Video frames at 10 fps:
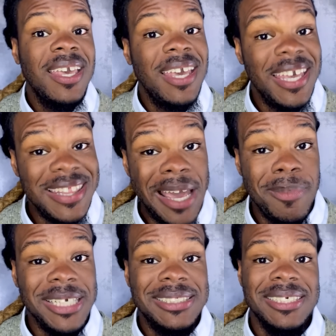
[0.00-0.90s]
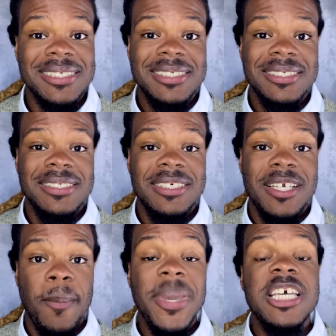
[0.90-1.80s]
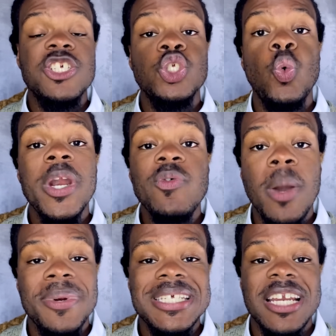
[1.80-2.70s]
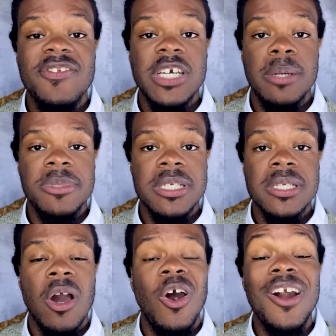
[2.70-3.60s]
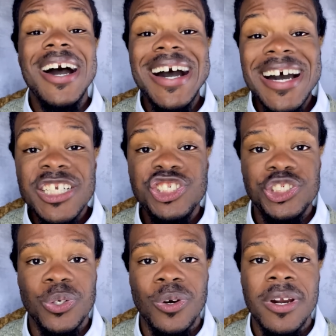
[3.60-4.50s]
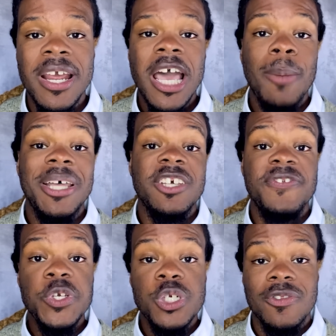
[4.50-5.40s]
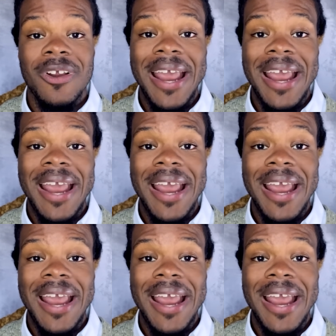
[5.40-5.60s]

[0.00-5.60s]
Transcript: And that makes sense because twenty-one percent of companies are unsure about the future of their